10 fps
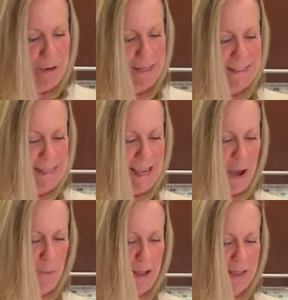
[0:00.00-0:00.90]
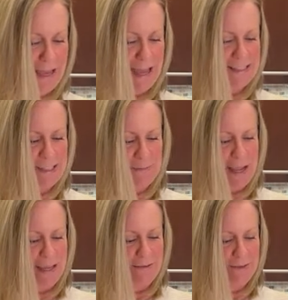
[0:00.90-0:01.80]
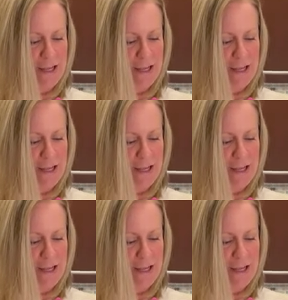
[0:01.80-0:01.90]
going to see how well I estimate.